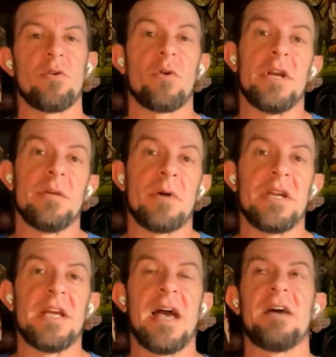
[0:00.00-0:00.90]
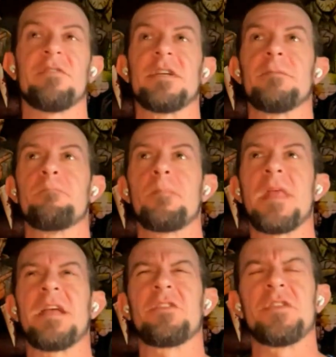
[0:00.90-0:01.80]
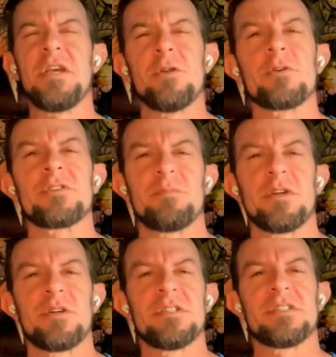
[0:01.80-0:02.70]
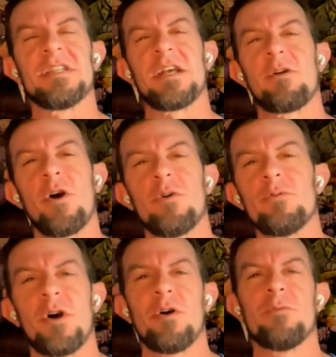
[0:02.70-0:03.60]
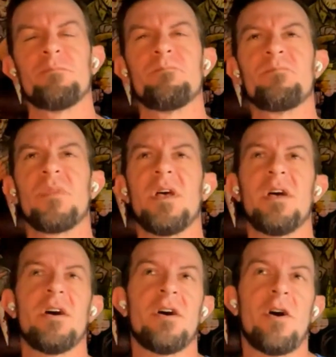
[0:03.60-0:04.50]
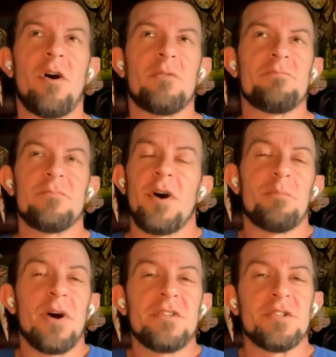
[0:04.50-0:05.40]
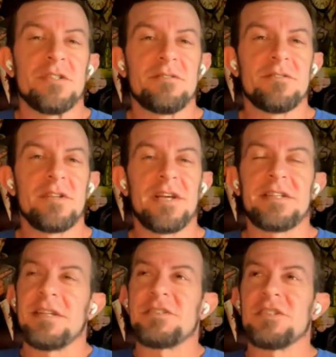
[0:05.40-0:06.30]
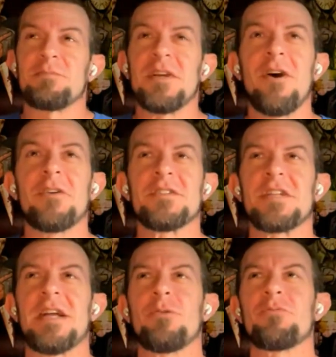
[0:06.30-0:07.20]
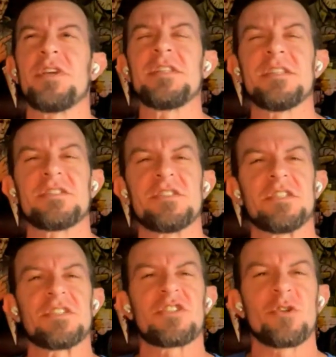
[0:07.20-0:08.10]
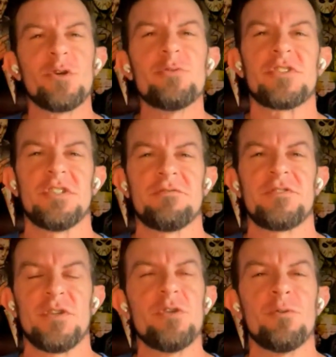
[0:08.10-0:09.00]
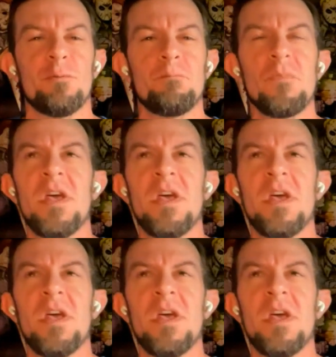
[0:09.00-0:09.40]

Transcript: or anybody having a theater experience in their own home on a budget. Like, let's just be honest. I don't think this is exclusive to